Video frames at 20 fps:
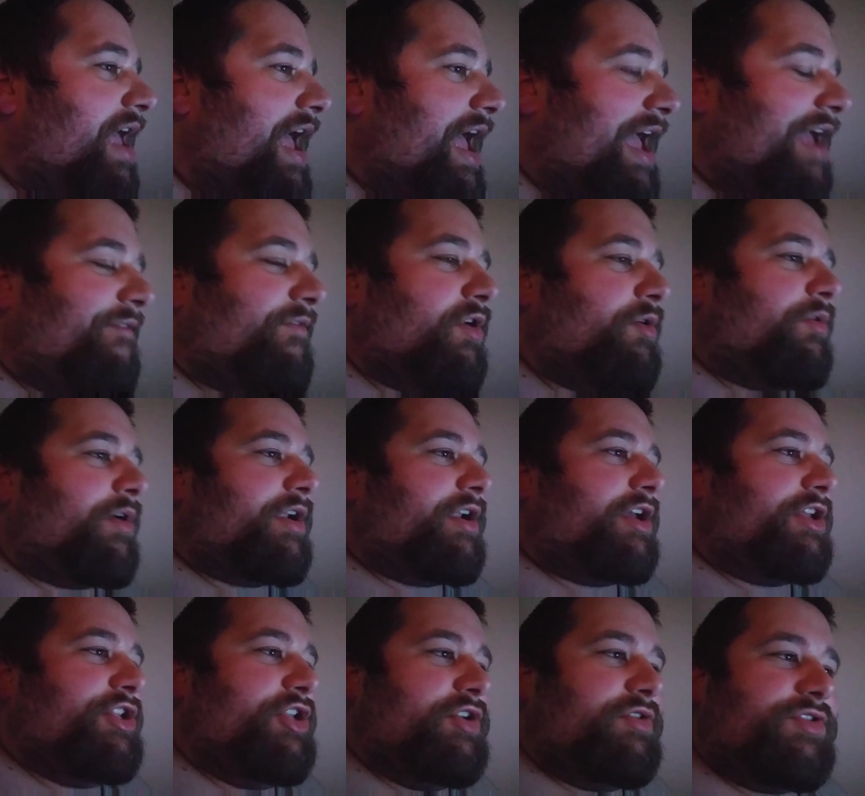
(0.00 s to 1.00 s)
everyone
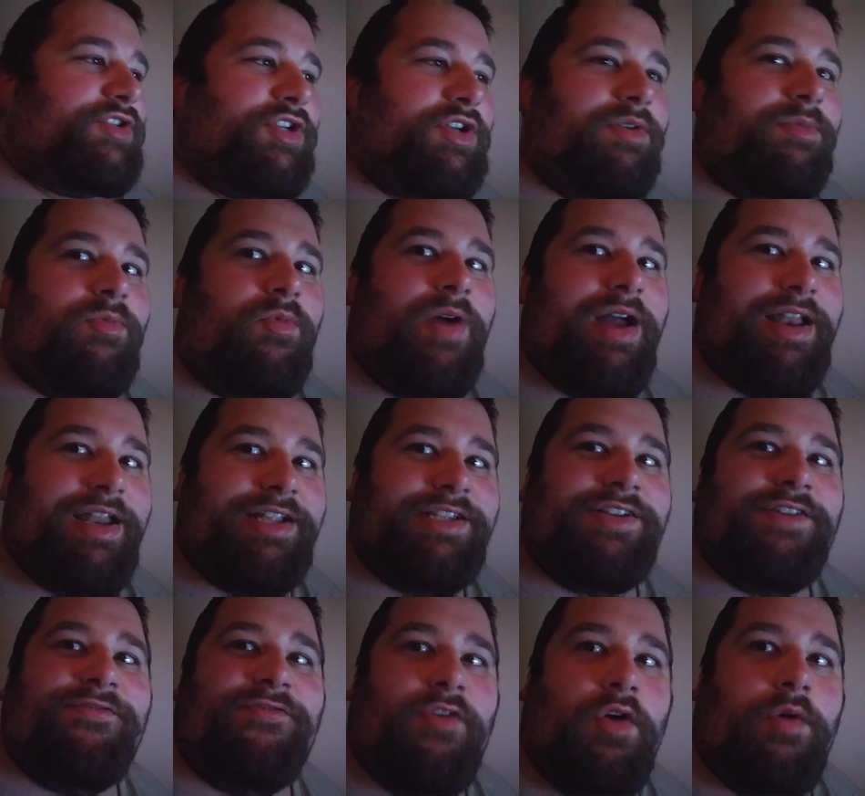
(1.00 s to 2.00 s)
on YouTube went
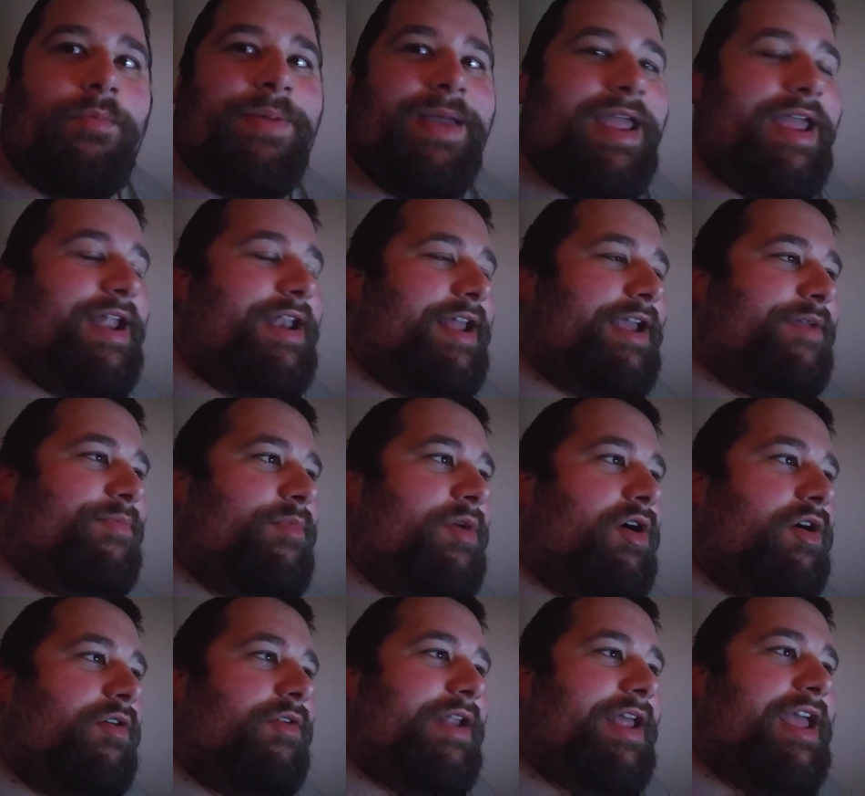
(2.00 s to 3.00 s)
into full panic
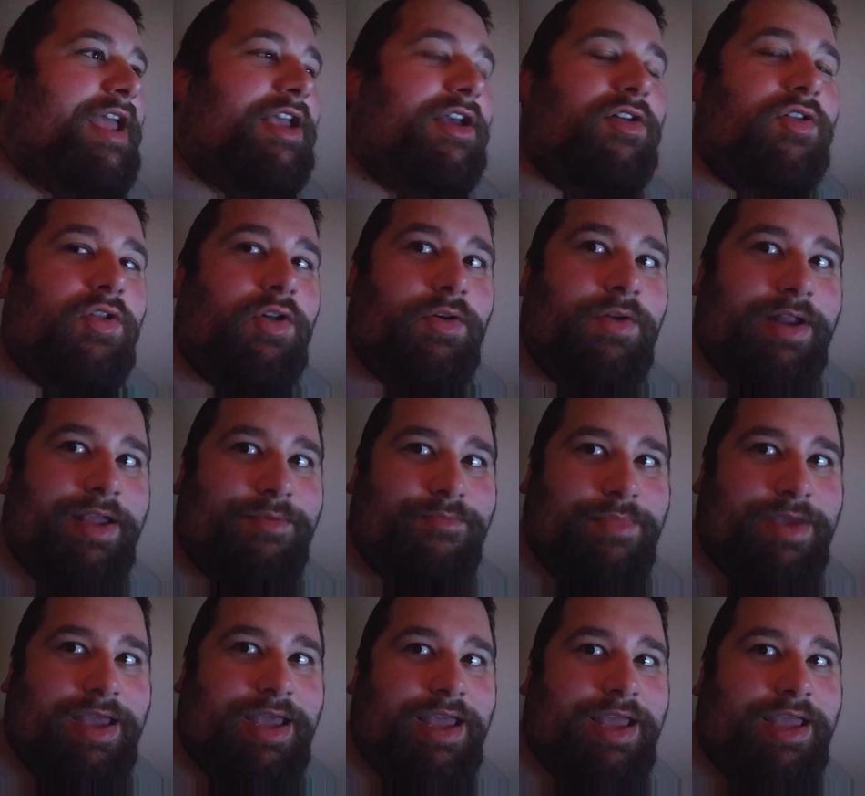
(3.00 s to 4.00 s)
mode, including
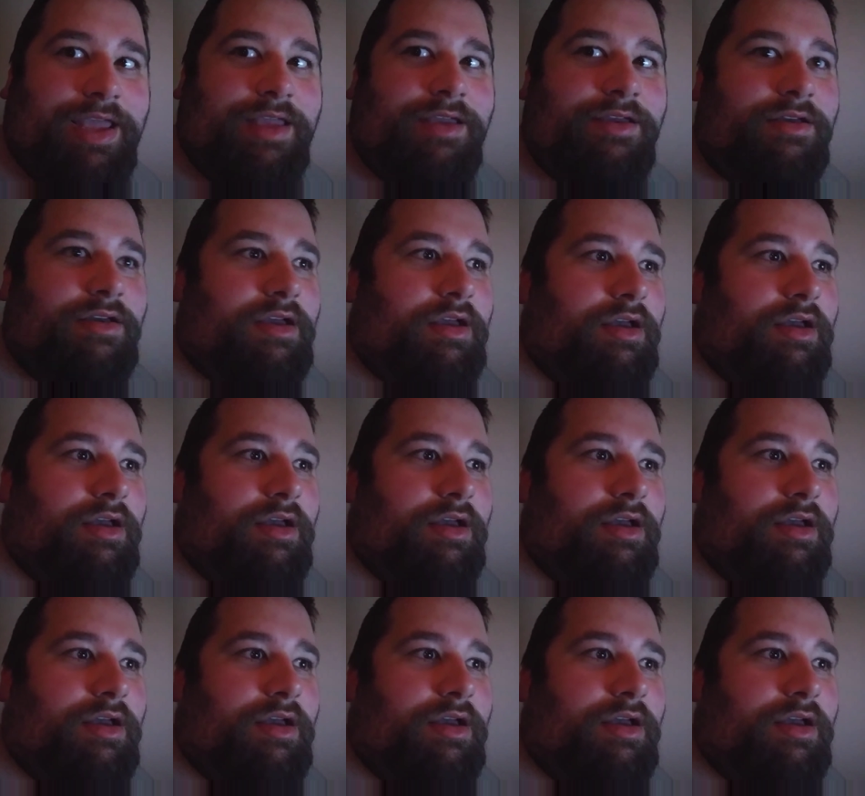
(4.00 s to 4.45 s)
me.